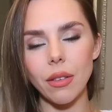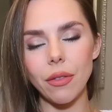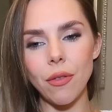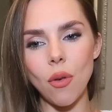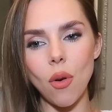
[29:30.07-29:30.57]

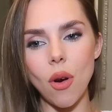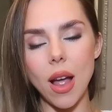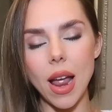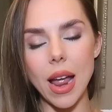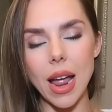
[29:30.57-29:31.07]

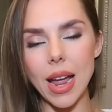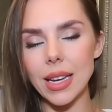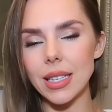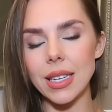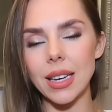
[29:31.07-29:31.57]
for
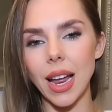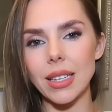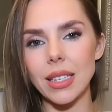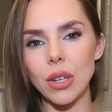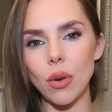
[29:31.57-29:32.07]
18,
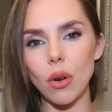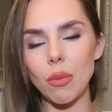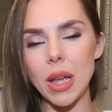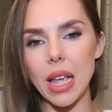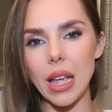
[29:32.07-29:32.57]
19 year old
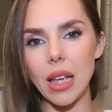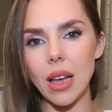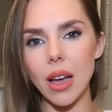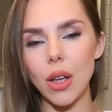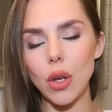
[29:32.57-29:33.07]
me
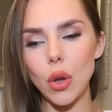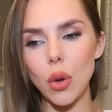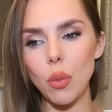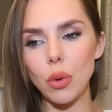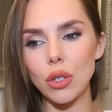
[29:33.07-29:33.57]

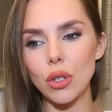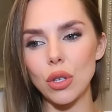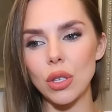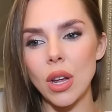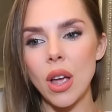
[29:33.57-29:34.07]
who was
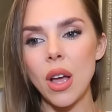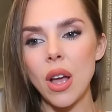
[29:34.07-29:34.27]
just,